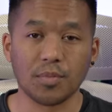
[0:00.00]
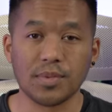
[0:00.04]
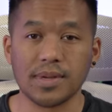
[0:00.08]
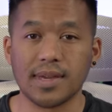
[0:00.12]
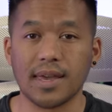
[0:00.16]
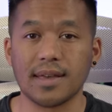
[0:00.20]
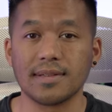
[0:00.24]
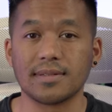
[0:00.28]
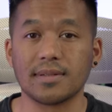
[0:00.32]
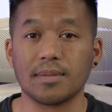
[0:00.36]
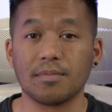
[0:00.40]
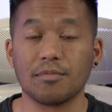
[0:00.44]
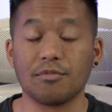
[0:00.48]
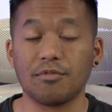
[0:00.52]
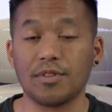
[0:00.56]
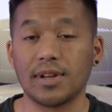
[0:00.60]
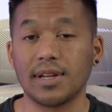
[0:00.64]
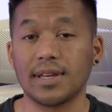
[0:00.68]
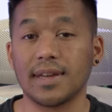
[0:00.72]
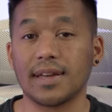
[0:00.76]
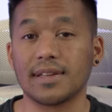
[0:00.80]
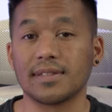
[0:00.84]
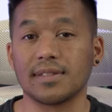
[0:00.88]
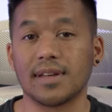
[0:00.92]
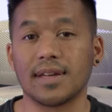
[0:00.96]
we get some
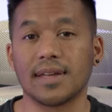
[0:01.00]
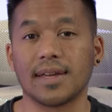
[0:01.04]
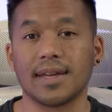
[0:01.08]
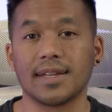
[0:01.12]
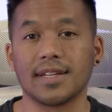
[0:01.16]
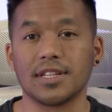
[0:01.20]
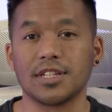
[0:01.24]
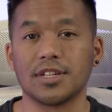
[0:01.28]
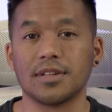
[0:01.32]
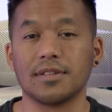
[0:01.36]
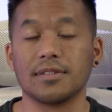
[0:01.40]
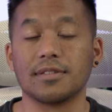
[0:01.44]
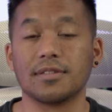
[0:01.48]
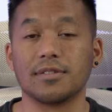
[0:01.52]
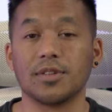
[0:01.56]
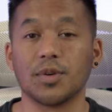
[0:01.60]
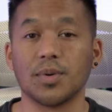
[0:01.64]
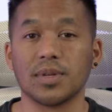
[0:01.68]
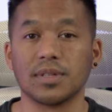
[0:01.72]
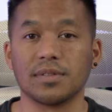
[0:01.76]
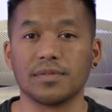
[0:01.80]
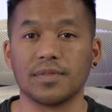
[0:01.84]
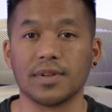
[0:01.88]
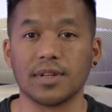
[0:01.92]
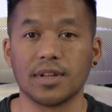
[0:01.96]
really exciting additions to
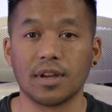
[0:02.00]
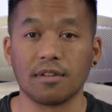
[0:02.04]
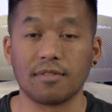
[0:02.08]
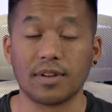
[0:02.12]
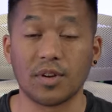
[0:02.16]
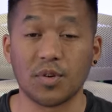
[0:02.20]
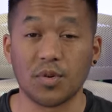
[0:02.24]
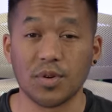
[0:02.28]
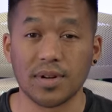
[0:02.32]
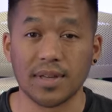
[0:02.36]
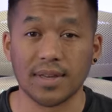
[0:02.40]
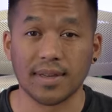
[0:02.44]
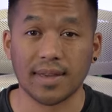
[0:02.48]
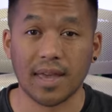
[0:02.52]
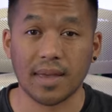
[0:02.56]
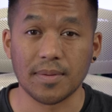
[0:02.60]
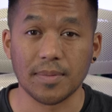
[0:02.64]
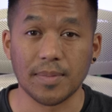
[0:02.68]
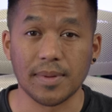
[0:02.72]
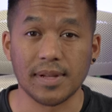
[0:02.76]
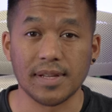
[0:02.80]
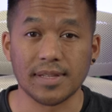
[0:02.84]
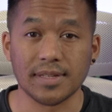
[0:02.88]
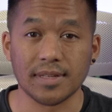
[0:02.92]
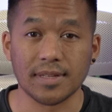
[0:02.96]
its video recording
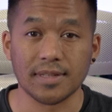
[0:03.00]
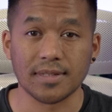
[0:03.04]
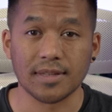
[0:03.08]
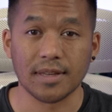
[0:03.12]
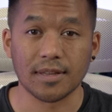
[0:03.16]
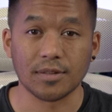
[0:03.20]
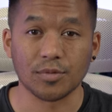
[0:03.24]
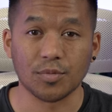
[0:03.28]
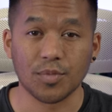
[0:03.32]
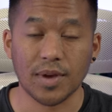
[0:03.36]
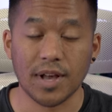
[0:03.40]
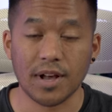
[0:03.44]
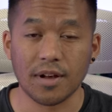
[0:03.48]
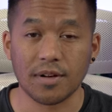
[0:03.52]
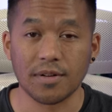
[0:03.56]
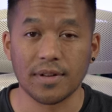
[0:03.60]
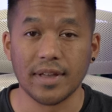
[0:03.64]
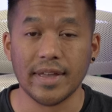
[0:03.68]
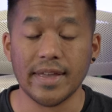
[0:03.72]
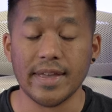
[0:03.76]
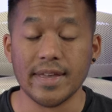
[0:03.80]
capabilities as well.